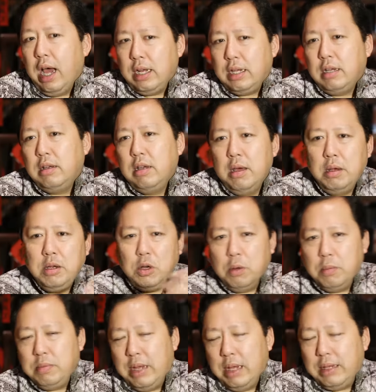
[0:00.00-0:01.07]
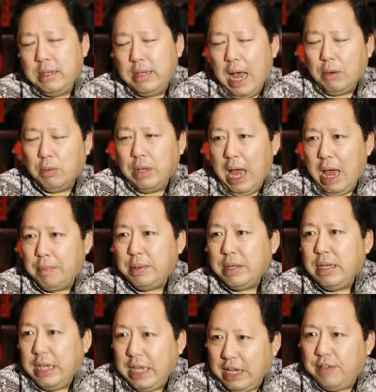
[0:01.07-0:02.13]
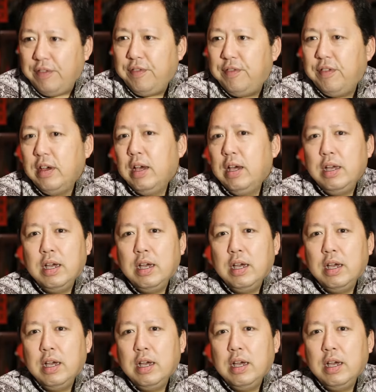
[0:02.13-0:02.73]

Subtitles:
And, you know, that will happen if,